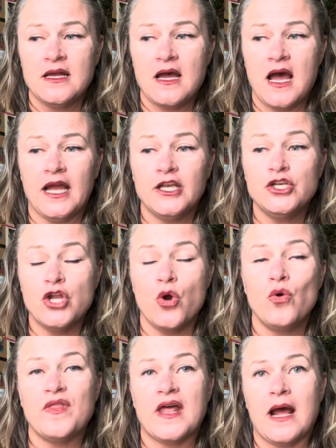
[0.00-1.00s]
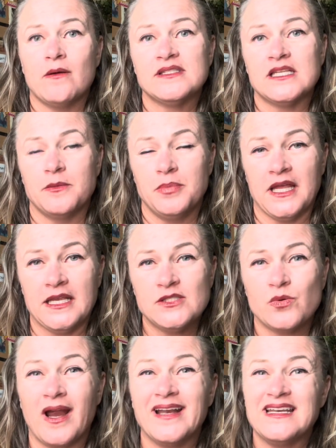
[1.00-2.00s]
I know that I was in a place
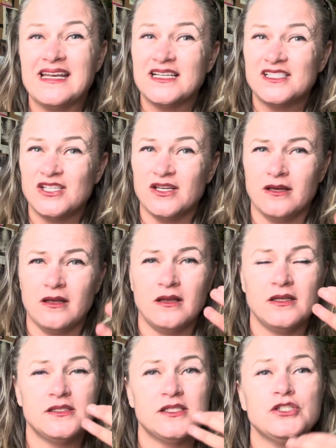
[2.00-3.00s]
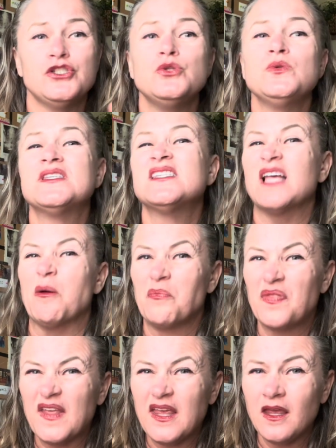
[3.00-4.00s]
where I needed to do
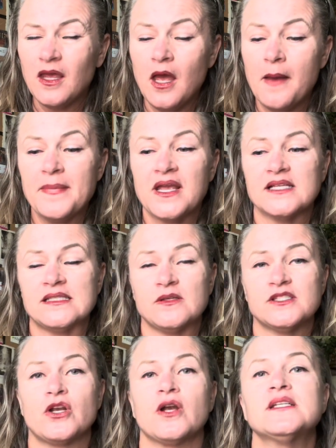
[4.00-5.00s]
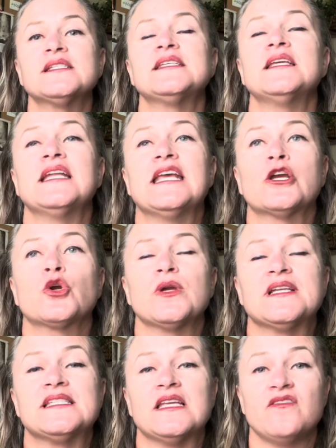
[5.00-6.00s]
something because I was starting to see an
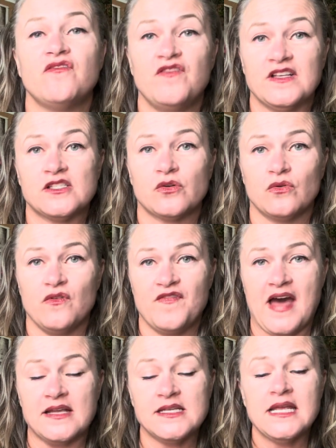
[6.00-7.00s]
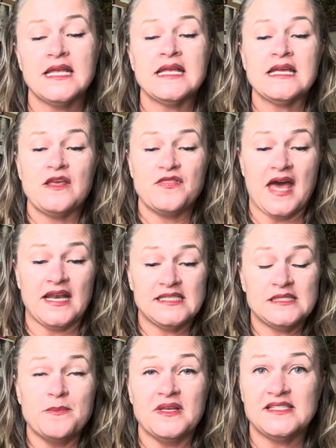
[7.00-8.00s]
increase in visceral fat. That
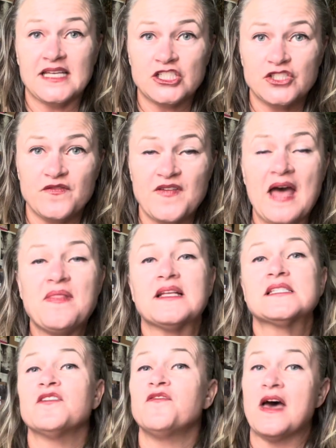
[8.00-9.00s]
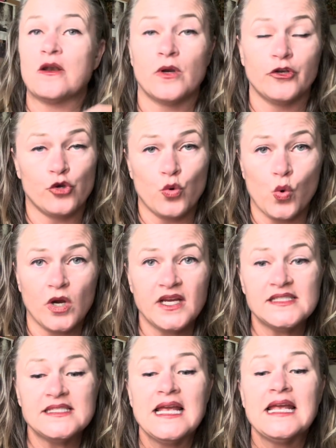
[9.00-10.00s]
is midsection fat. That's the fat around your
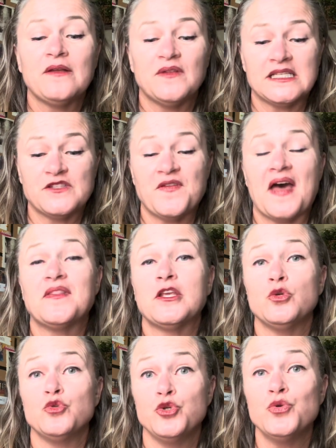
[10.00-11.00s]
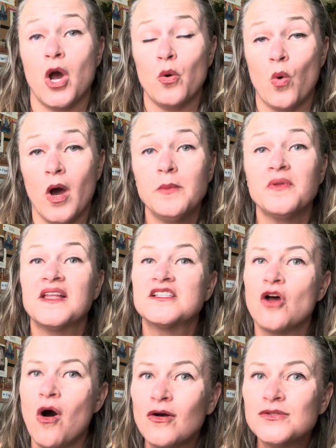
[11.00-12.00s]
organs. That's fat that you do not want, but that's
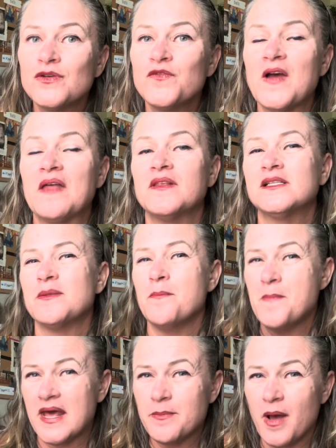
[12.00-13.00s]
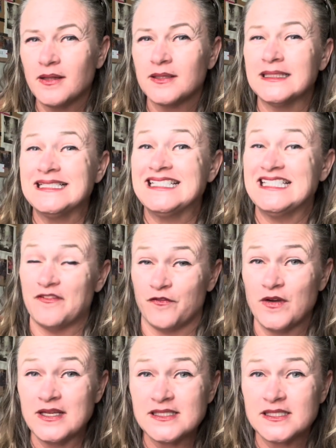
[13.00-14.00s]
also fat that is metabolically
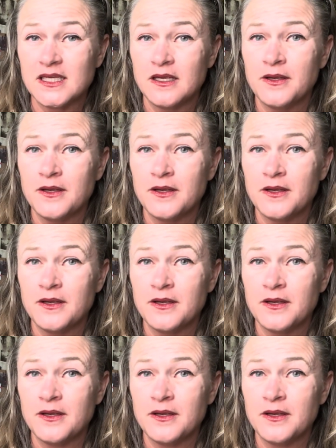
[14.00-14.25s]
different.